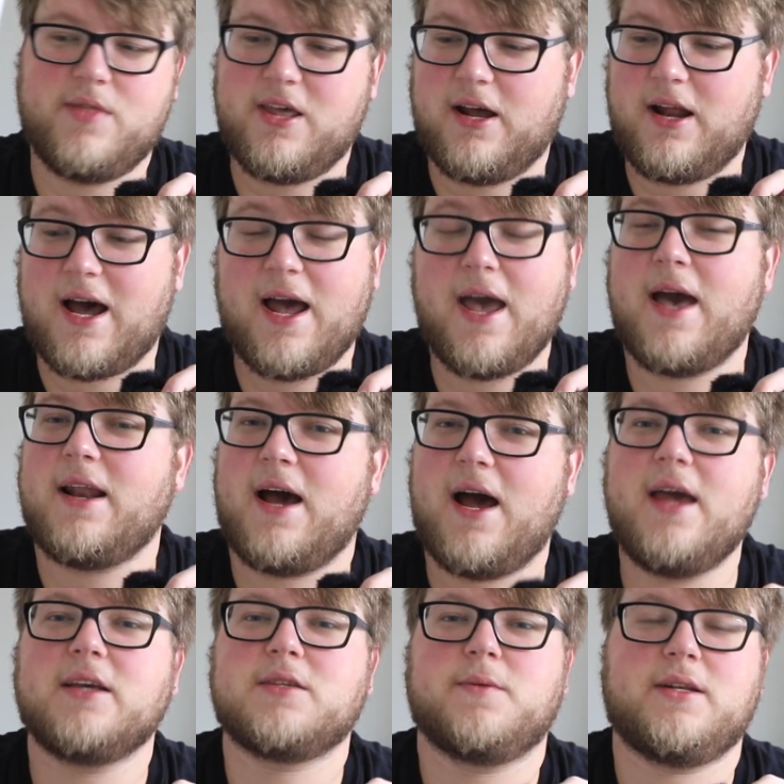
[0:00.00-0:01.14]
that I had
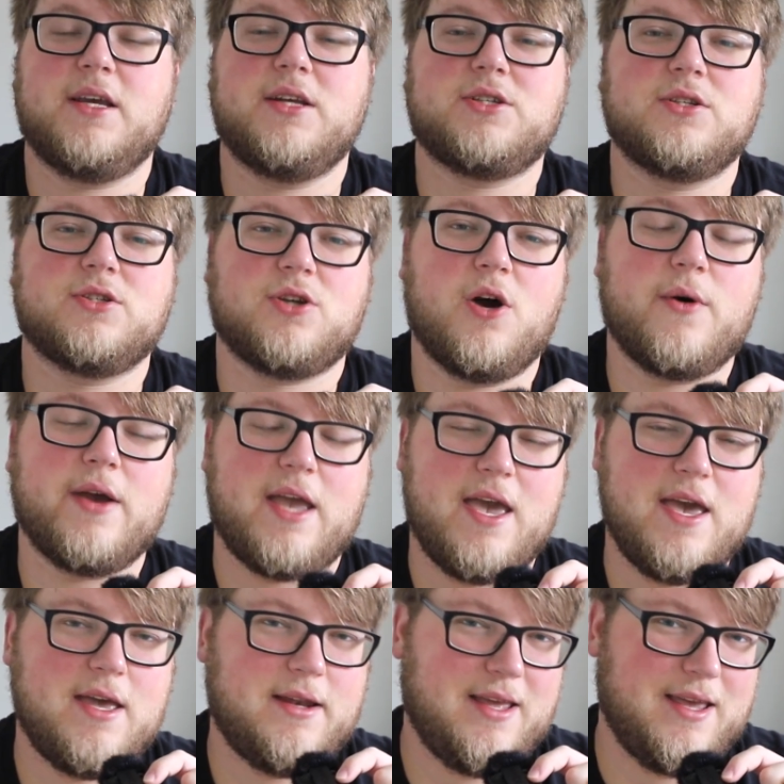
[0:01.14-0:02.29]
high expectations going
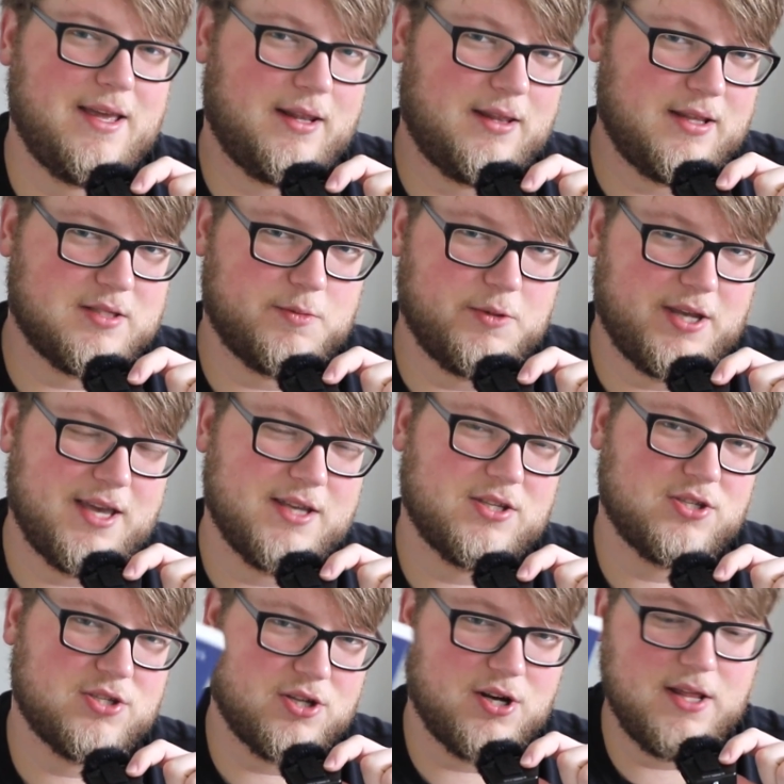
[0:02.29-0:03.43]
in, and this book
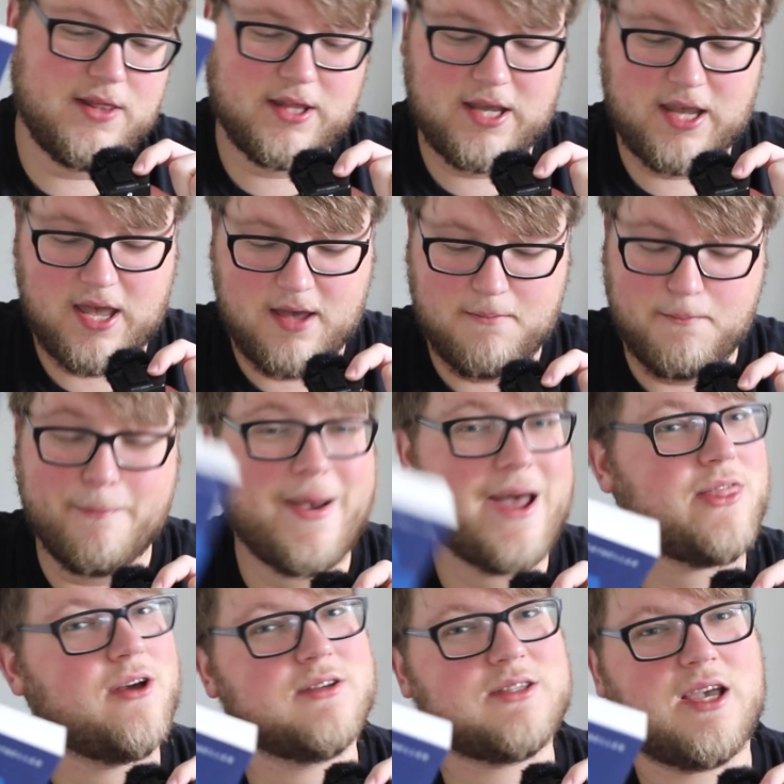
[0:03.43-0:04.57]
has certainly
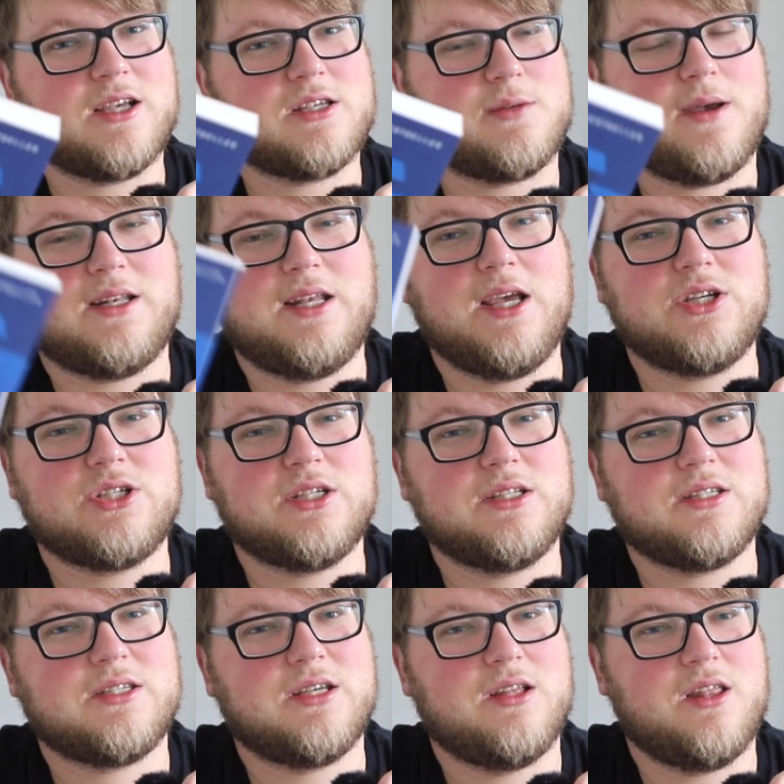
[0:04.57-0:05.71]
met those
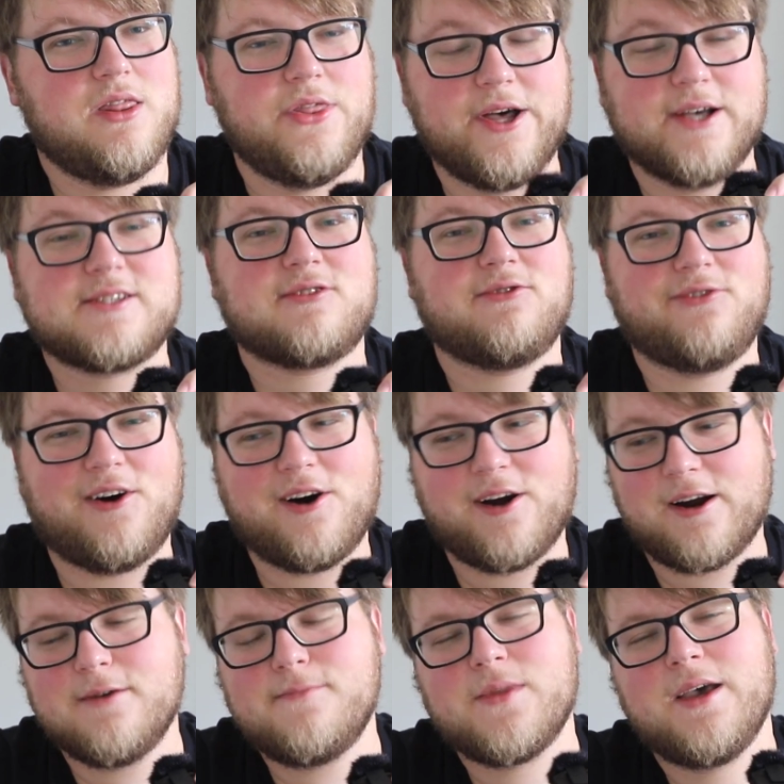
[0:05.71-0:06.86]
expectations thus
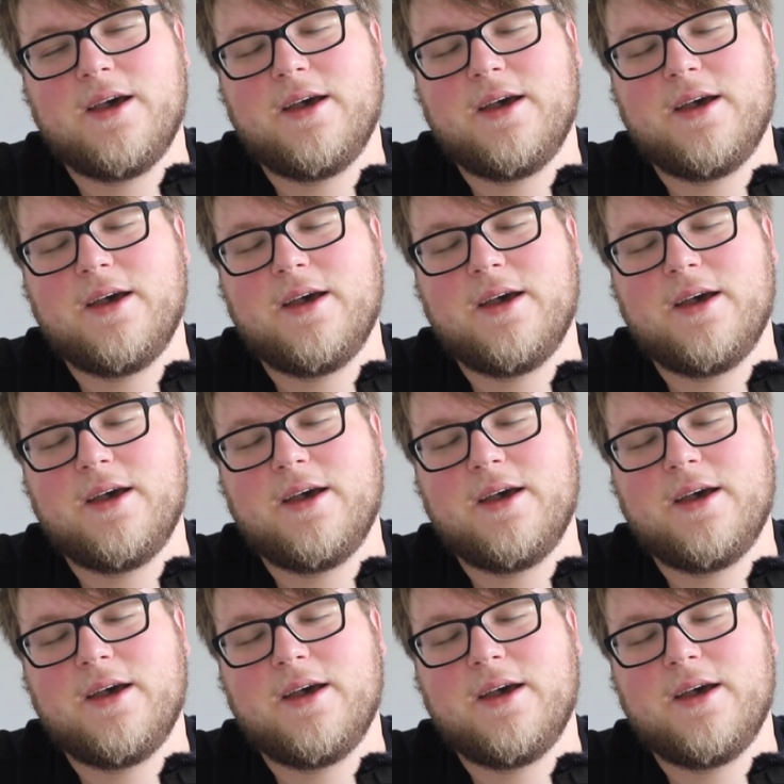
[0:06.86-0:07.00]
far.